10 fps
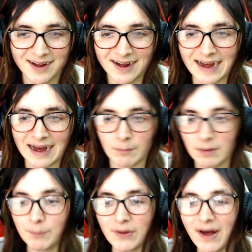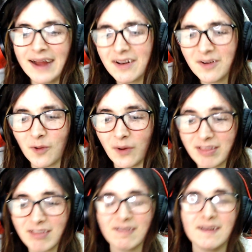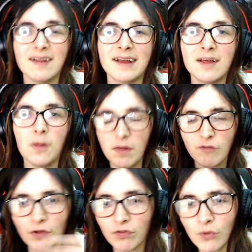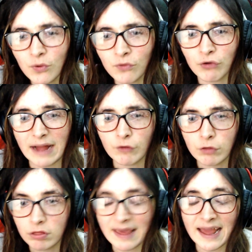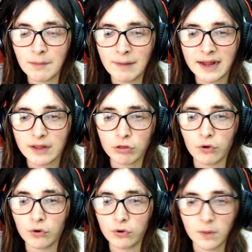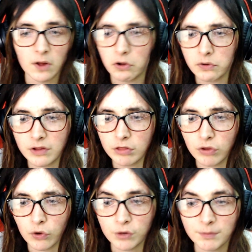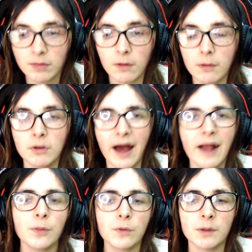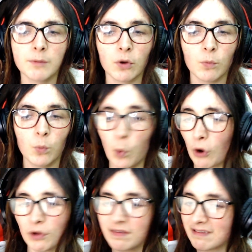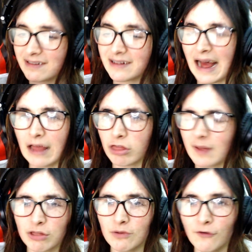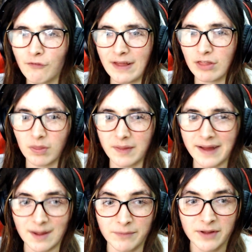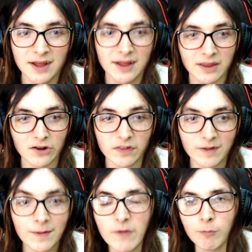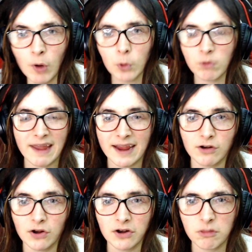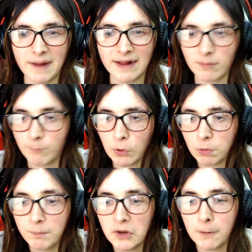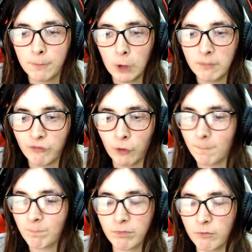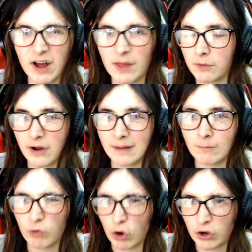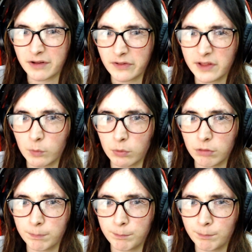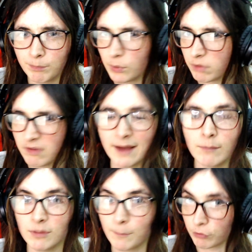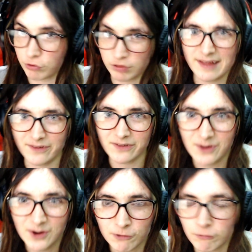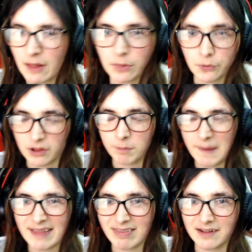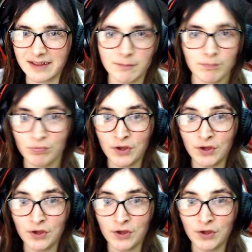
Um, but I don't know. It's just... They've got two good drivers. K-Mag is good, the Hulk is good. I mean, neither of them are world class, and that's no offense to them. You know, they, they've both taken unexpected, they've both been on pole before. Rather ironically, it was both times in Brazil, rather unexpectedly.